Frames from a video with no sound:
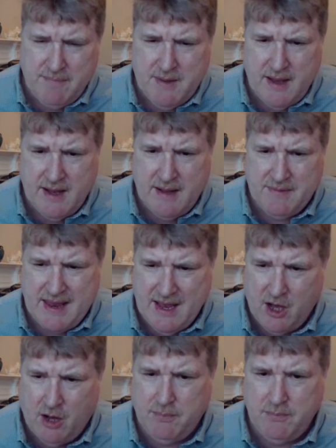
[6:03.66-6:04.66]
to
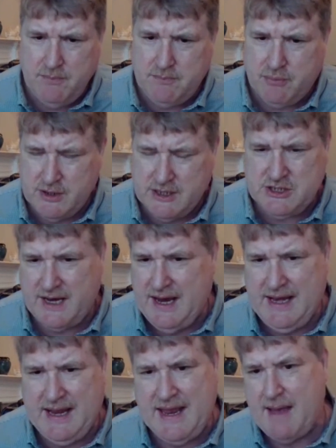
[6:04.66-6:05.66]
help bridge
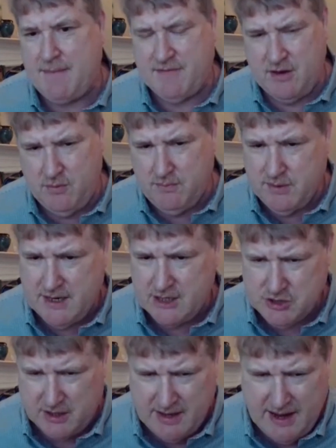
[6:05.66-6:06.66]
any gaps that you
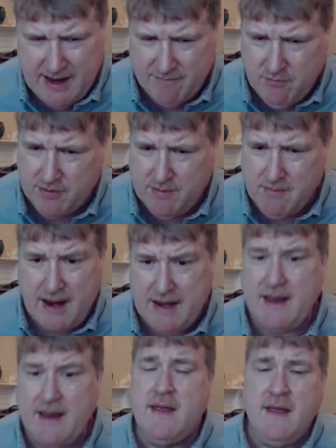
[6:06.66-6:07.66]
potentially can have with the
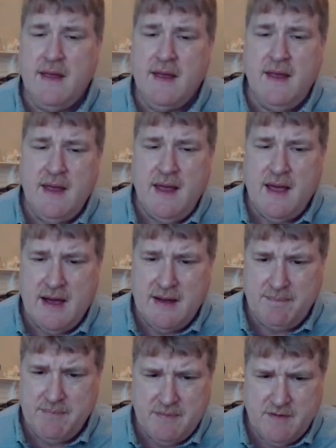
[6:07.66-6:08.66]
mining,
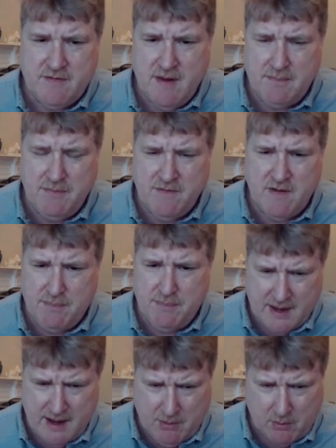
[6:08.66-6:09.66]
just to
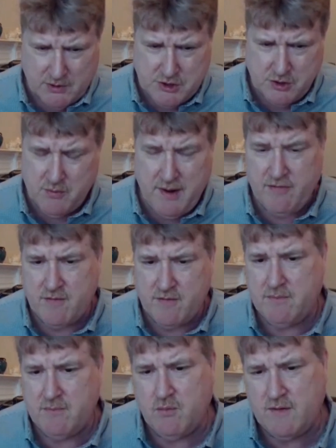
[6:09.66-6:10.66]
pick up our return rates
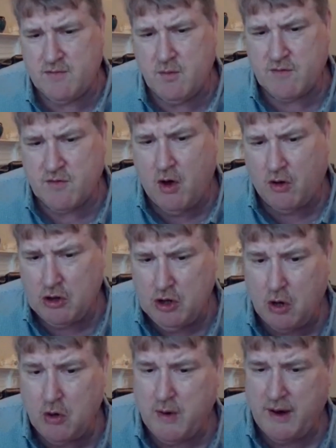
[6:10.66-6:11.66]
from what's called
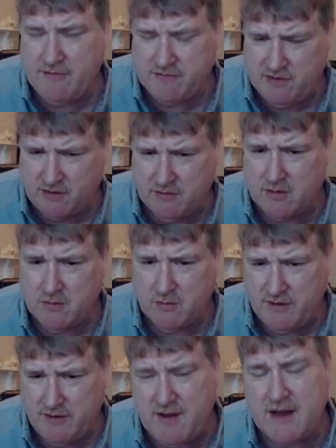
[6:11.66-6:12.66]
a low-grade silver
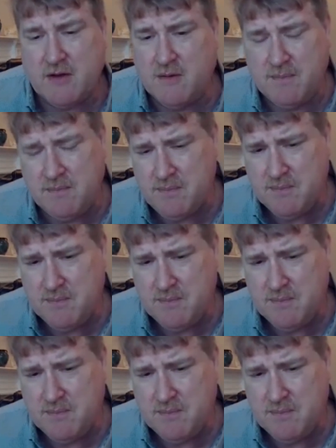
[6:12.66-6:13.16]
recycle.